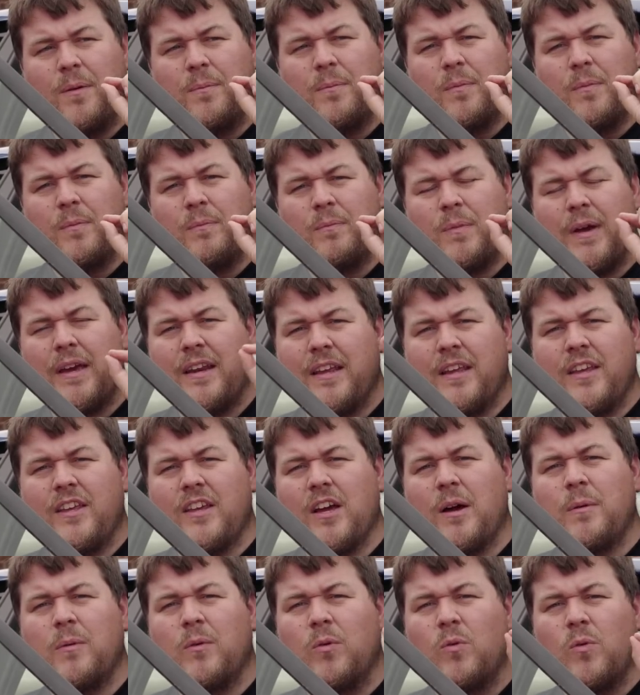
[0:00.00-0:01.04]
made it
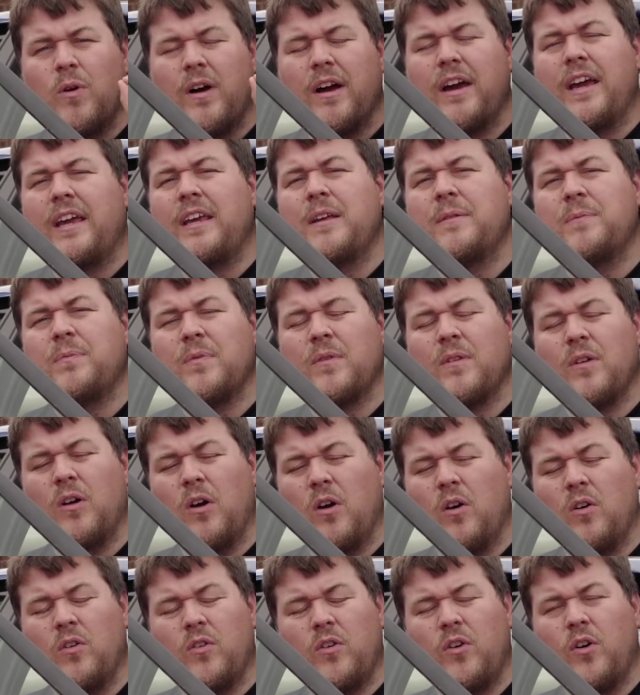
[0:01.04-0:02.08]
come away
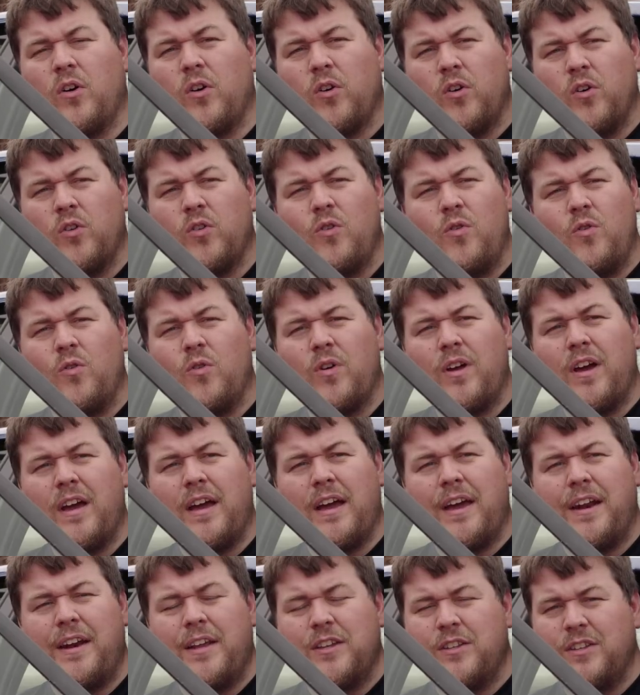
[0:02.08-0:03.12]
on a corner,
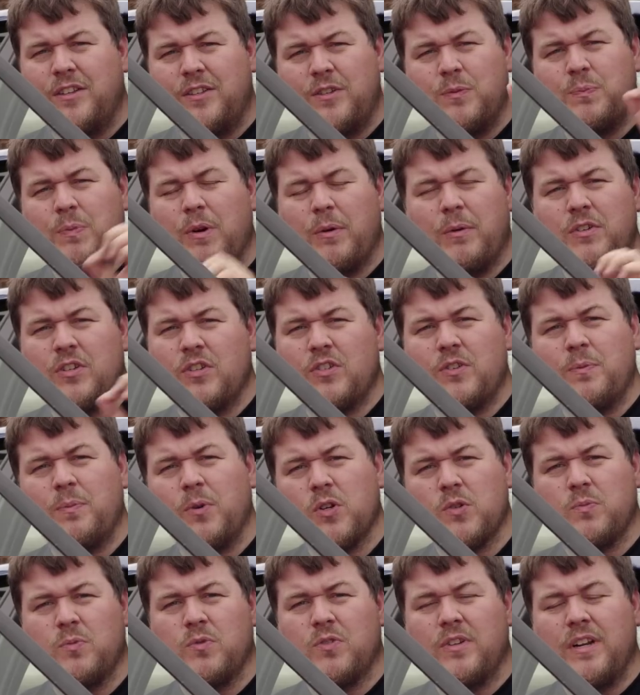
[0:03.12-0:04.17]
and it's pretty much is
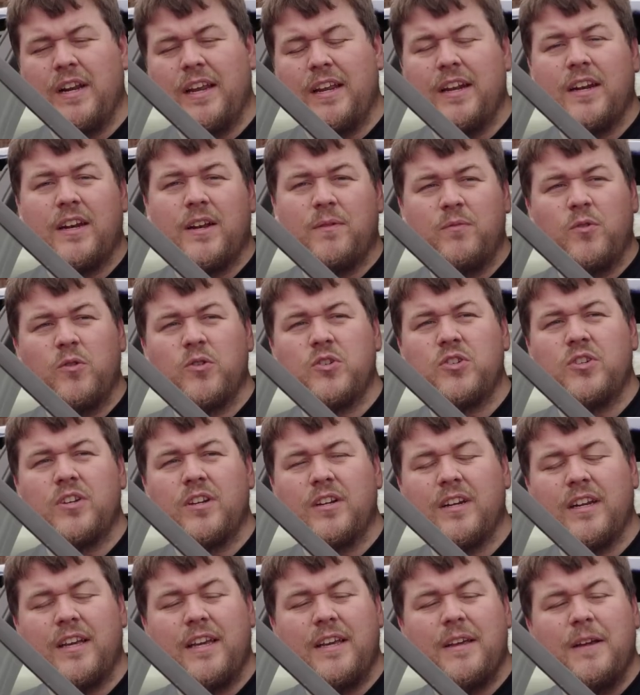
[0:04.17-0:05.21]
impossible to clean. And
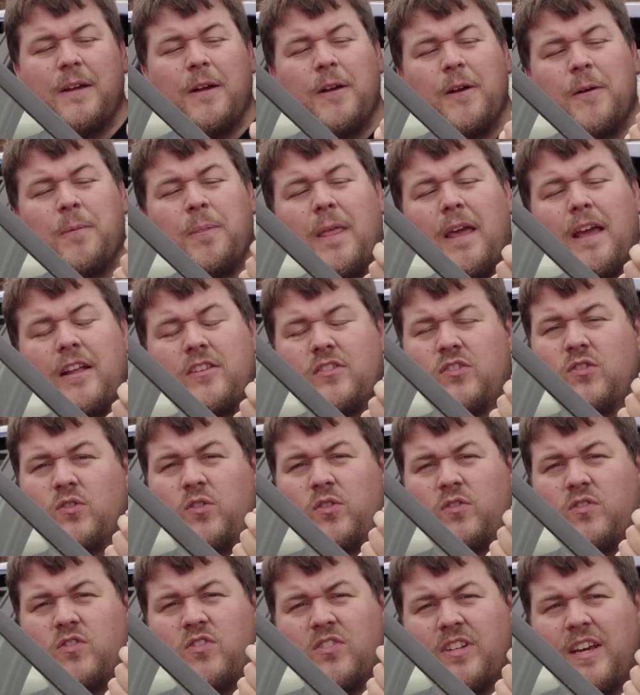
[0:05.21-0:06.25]
unfortunately, it's sort
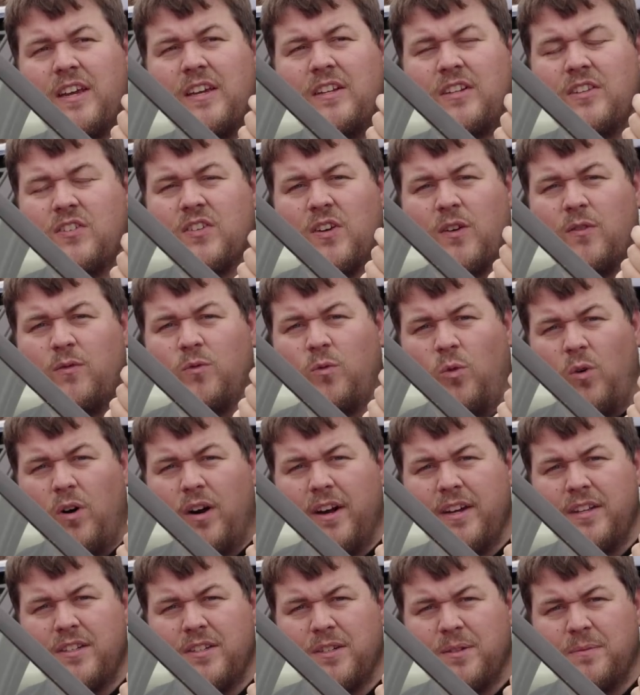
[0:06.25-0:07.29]
of stained itself
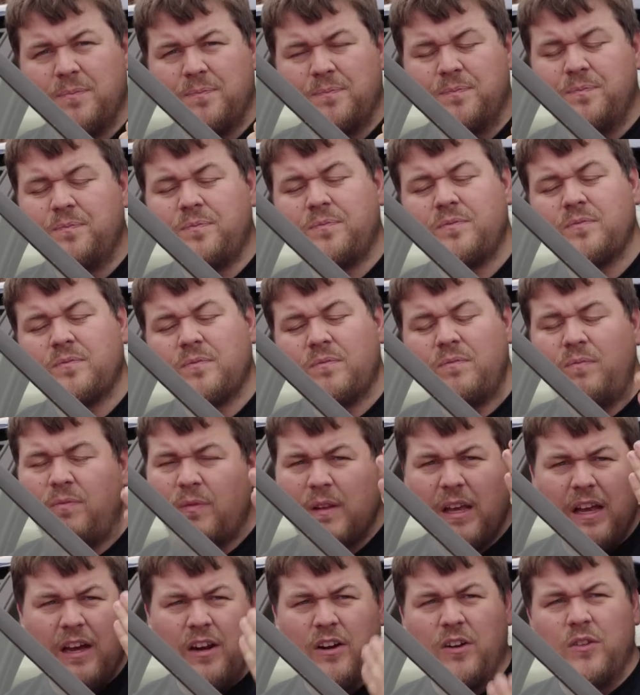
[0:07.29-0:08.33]
white,
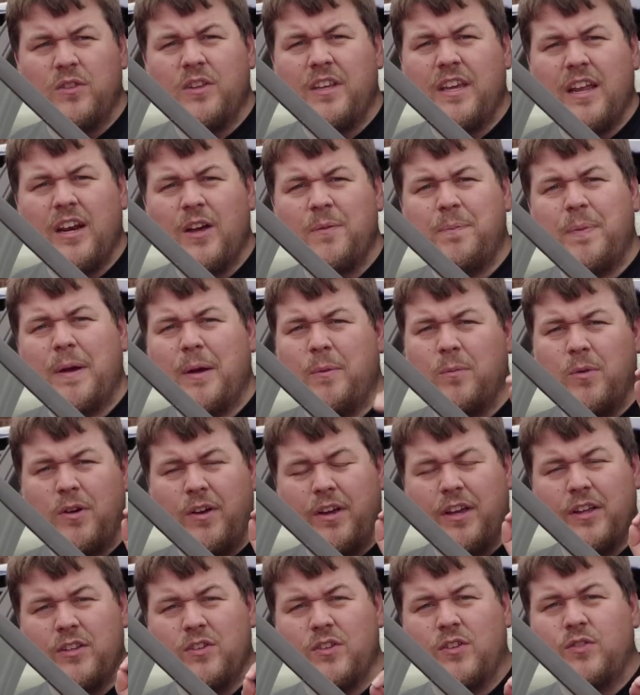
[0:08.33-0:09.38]
and on the yellow
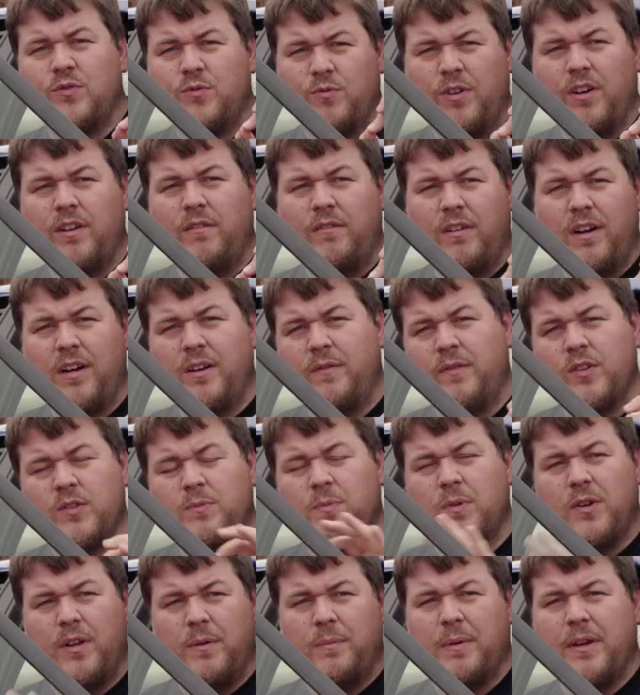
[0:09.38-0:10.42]
paintwork, it's really, really
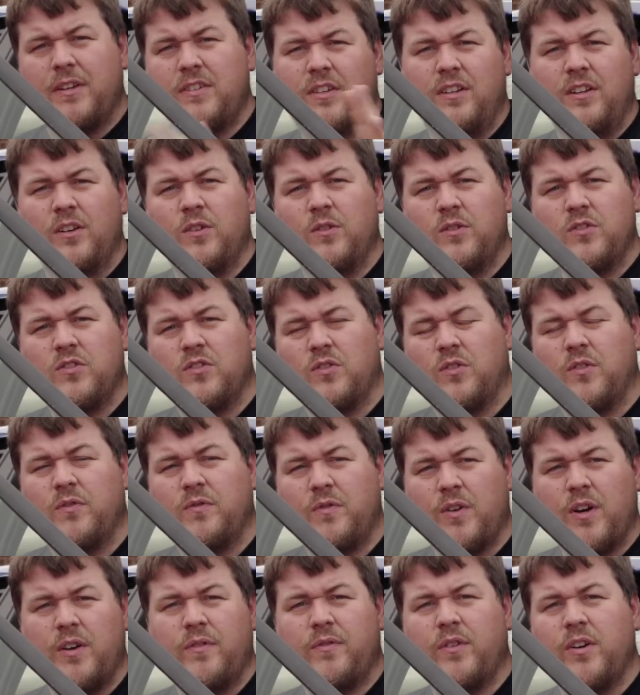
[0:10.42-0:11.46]
visible. It basically looks sort of
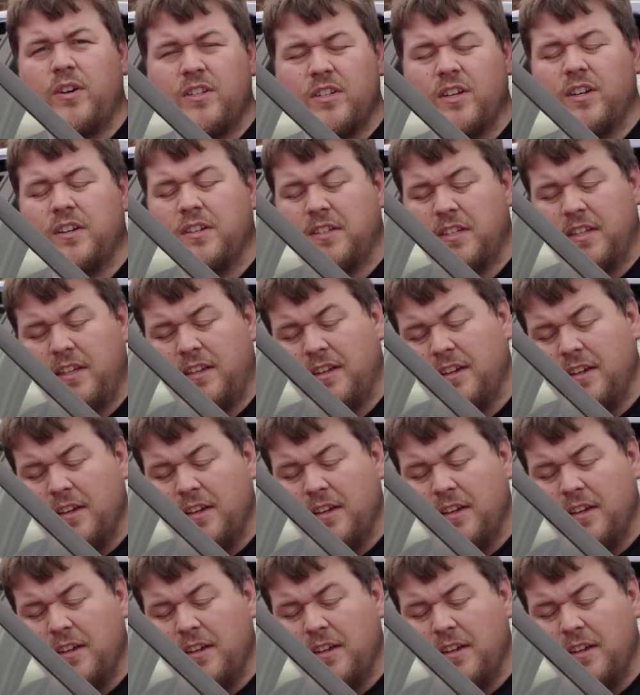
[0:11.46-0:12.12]
very, very dirty.